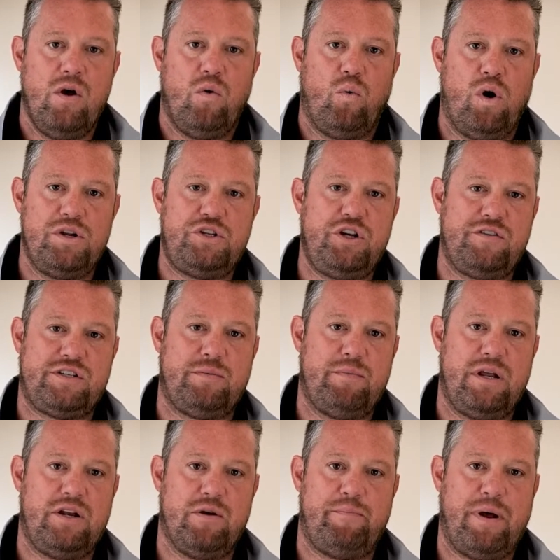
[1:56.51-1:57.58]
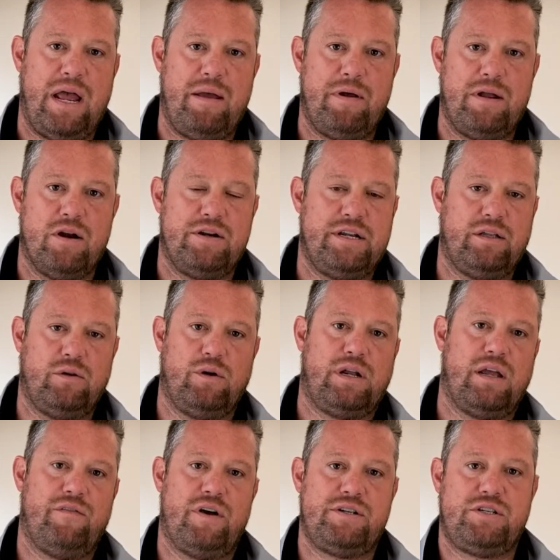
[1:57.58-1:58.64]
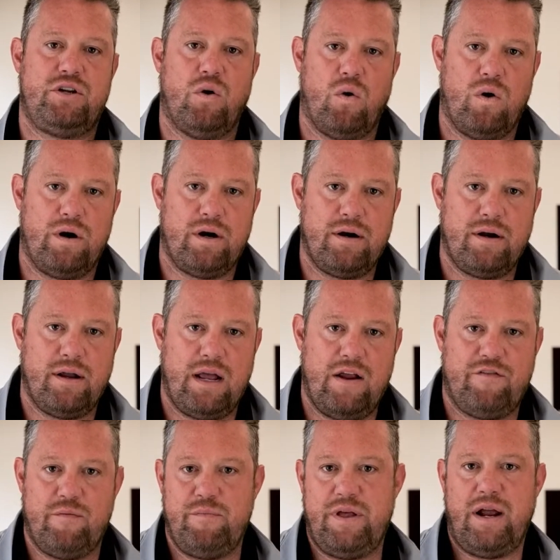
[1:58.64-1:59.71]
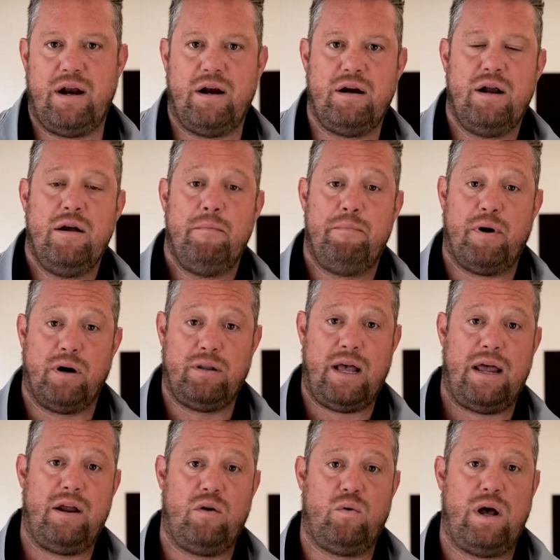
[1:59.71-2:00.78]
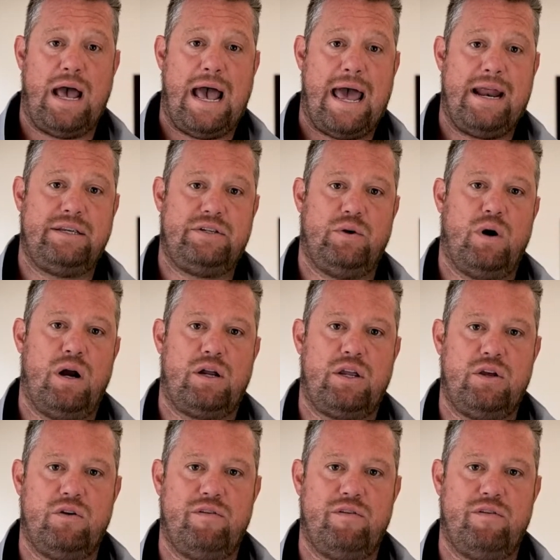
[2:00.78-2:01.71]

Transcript: Once you have submitted your payment, your dealer will give us your order, and from there, Barletta will add it to our queue